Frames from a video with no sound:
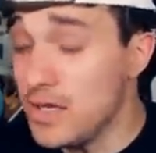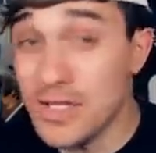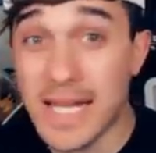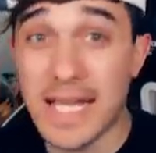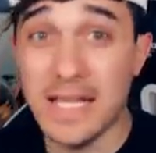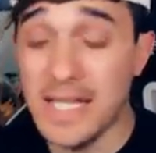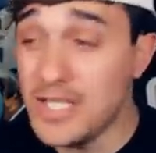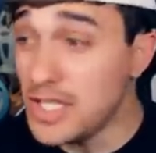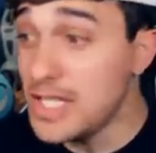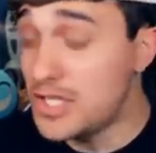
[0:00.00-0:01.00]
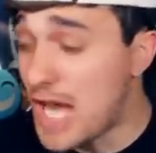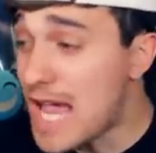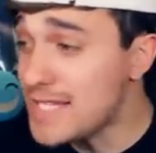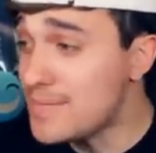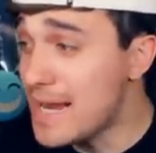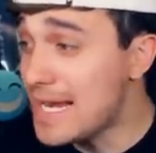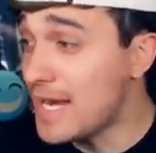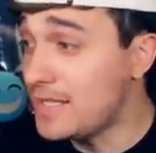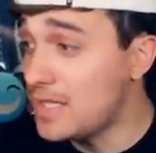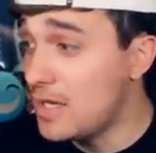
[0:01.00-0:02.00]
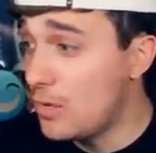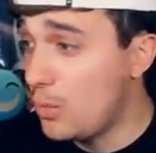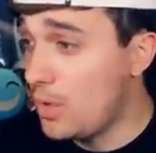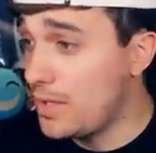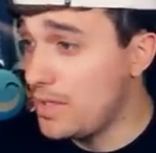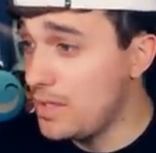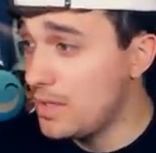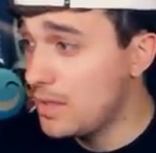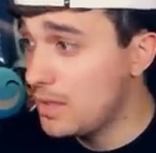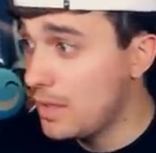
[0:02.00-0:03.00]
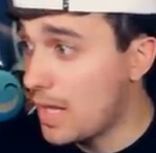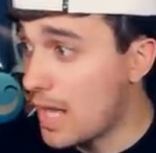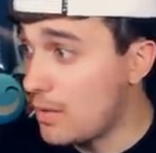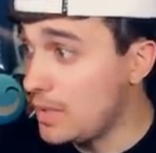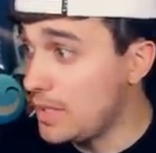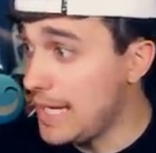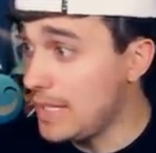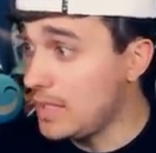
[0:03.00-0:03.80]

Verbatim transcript: looks like I literally just made it. One hour late.